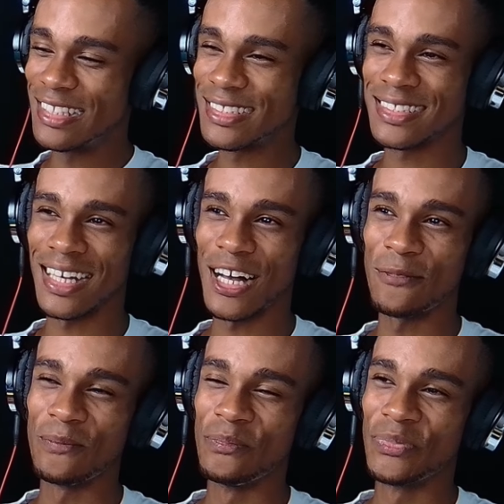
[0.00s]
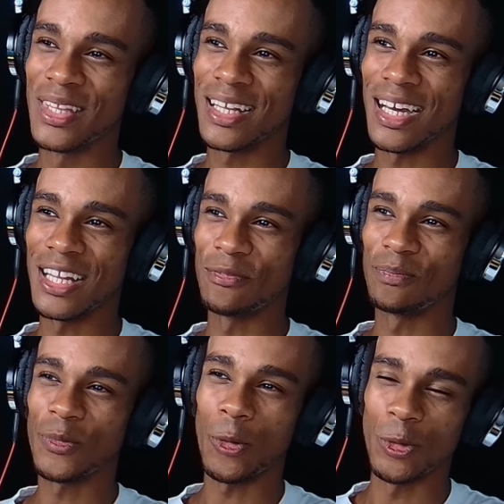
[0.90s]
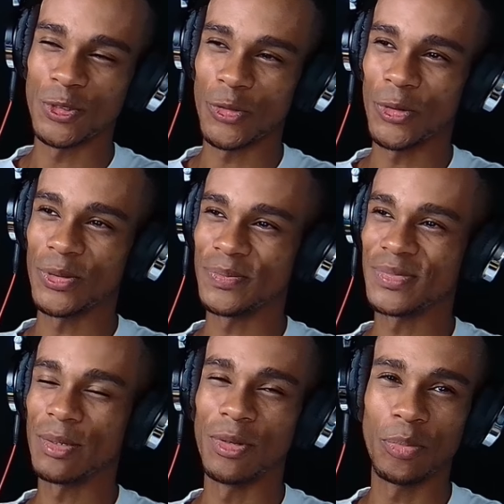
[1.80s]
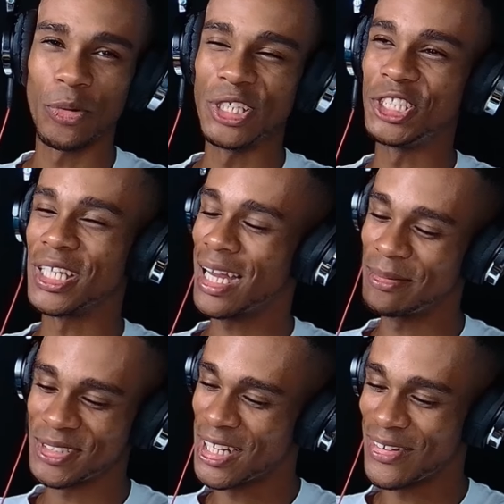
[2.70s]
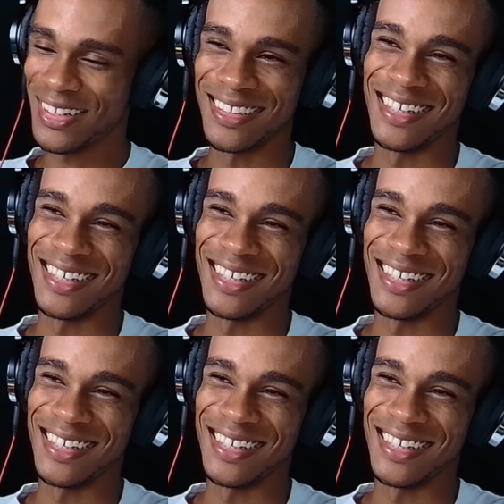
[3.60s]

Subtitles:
it's kind of chords for someone preaching. I'm sorry.